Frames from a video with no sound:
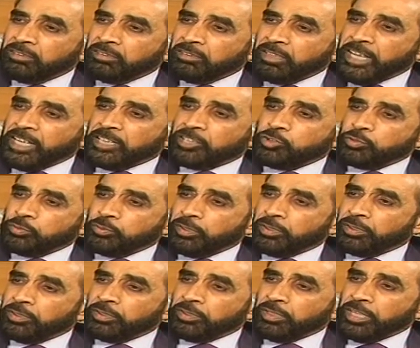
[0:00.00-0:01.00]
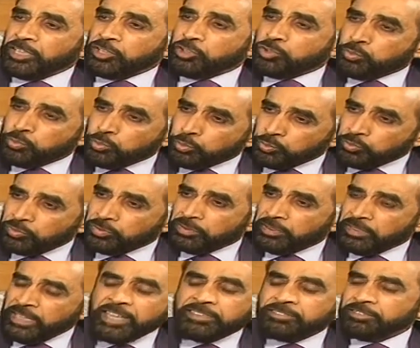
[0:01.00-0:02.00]
accused,
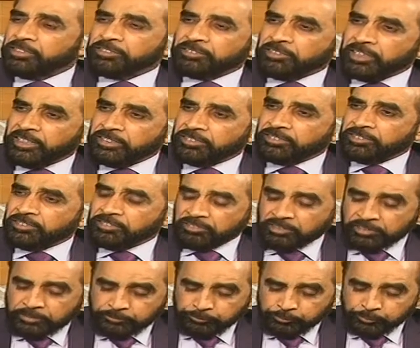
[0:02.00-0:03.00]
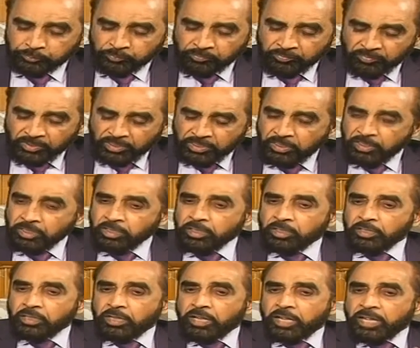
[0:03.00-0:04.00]
etc., etc.
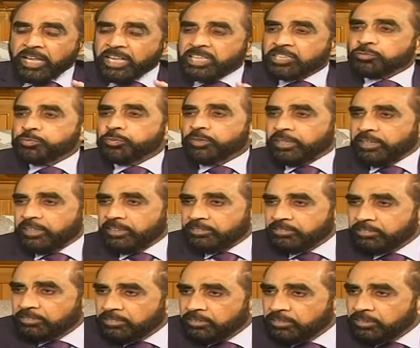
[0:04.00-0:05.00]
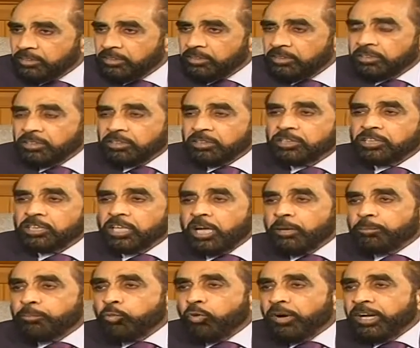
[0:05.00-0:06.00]
As far as the
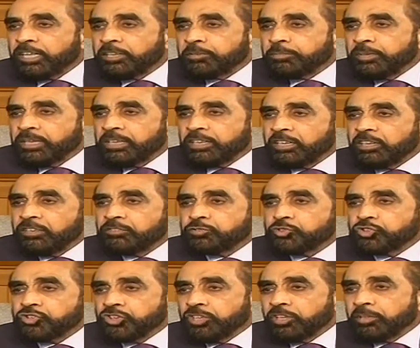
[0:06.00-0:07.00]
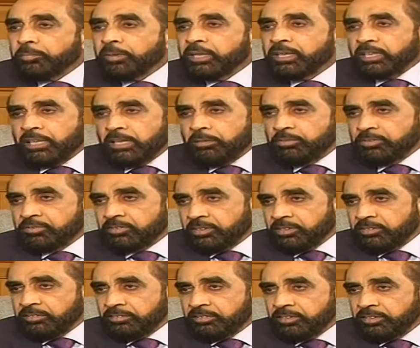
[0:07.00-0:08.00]
appointment of chairman NAB is
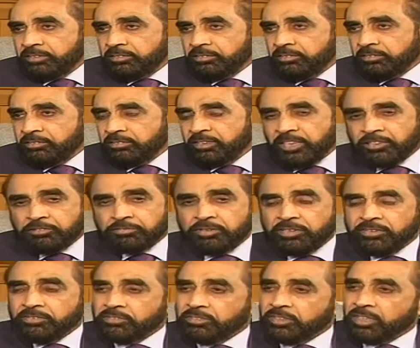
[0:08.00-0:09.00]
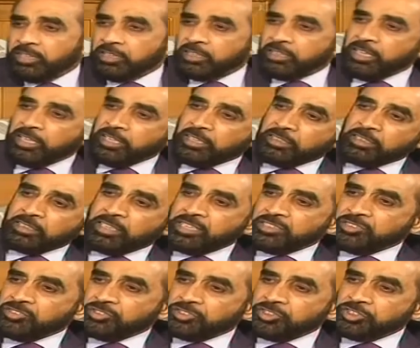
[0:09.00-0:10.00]
concerned, that was a
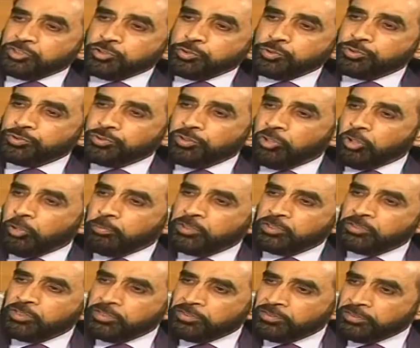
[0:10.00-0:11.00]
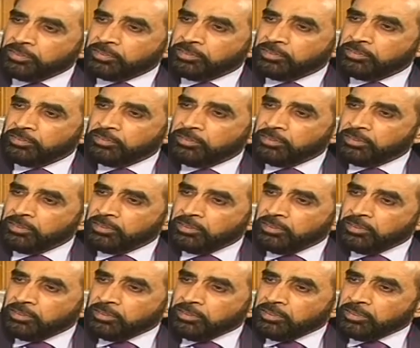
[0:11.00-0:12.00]
constitutional obligation.
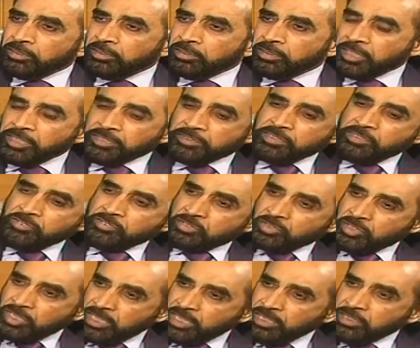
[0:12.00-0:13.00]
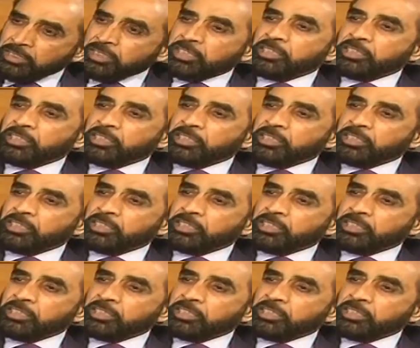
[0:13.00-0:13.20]
It is in the